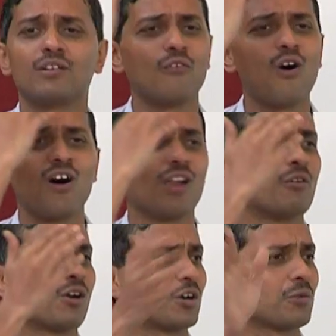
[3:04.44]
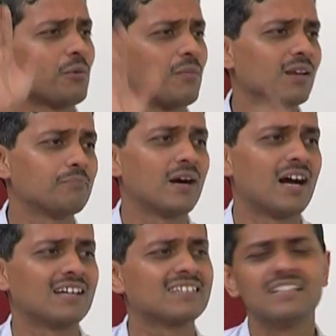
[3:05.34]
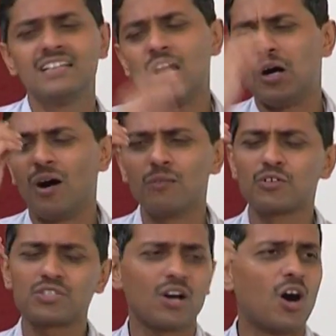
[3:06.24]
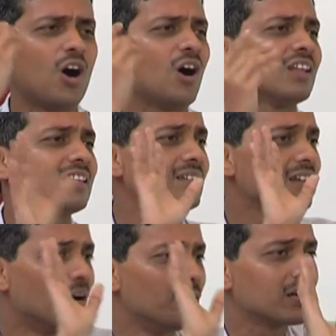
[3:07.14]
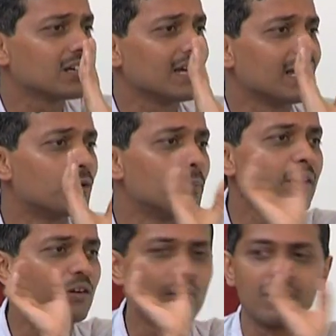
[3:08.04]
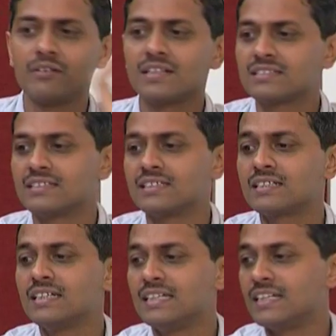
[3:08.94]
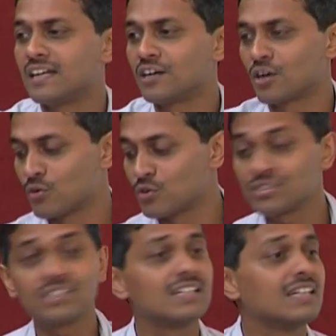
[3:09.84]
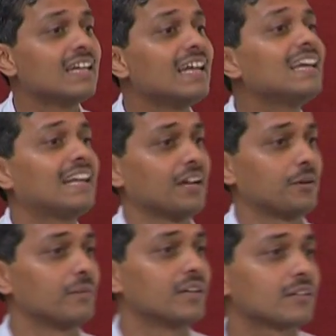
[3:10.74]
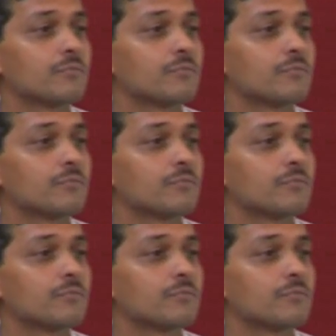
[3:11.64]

of all our automobile part? almost all our equipment whatever is there, it undergoes heat treatment.